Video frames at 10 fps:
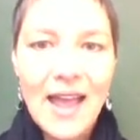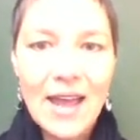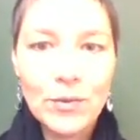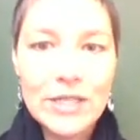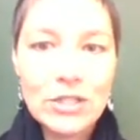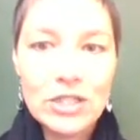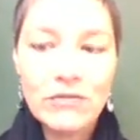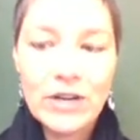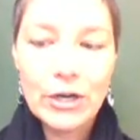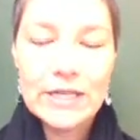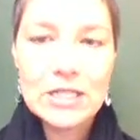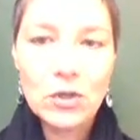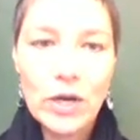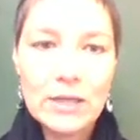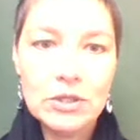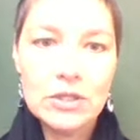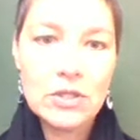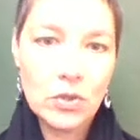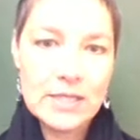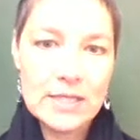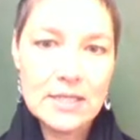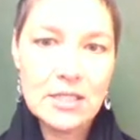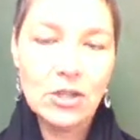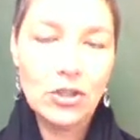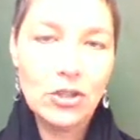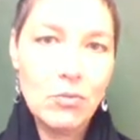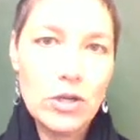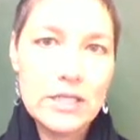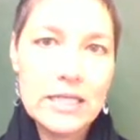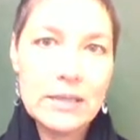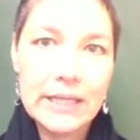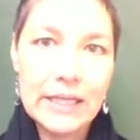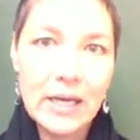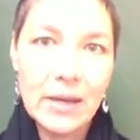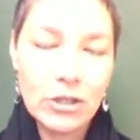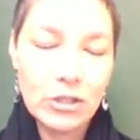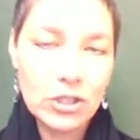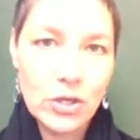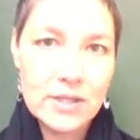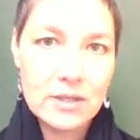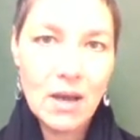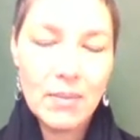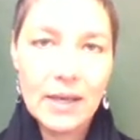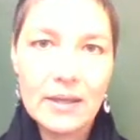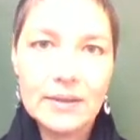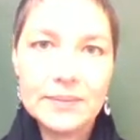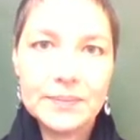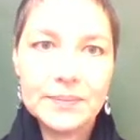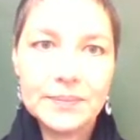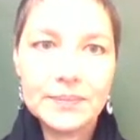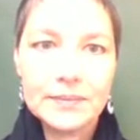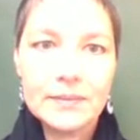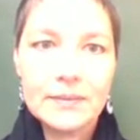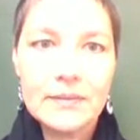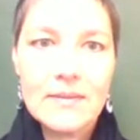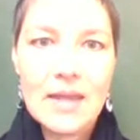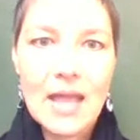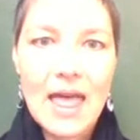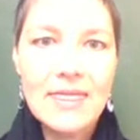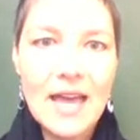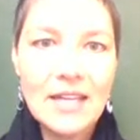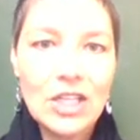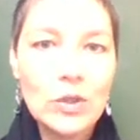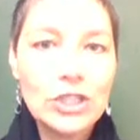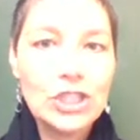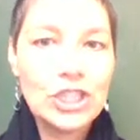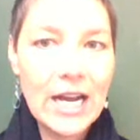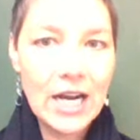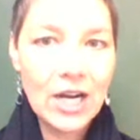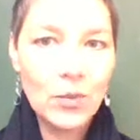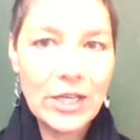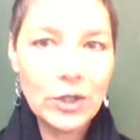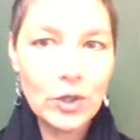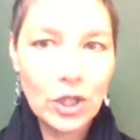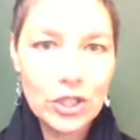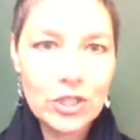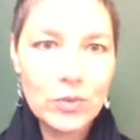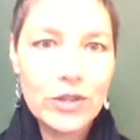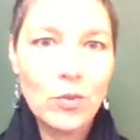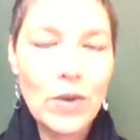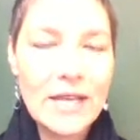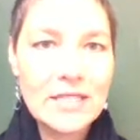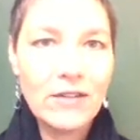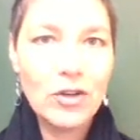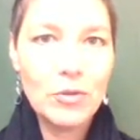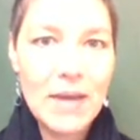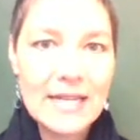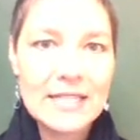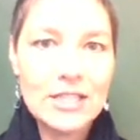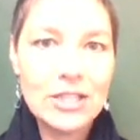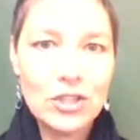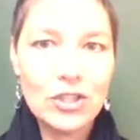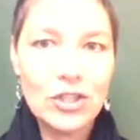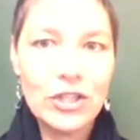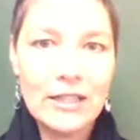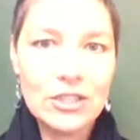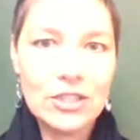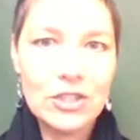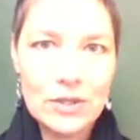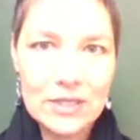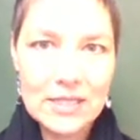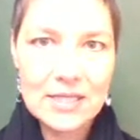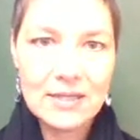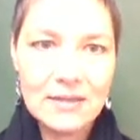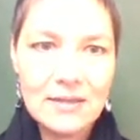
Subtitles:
and research various credible sources to learn more deeply about your chosen topic. Then you will share what you learned with the rest of your Madison Junior English students.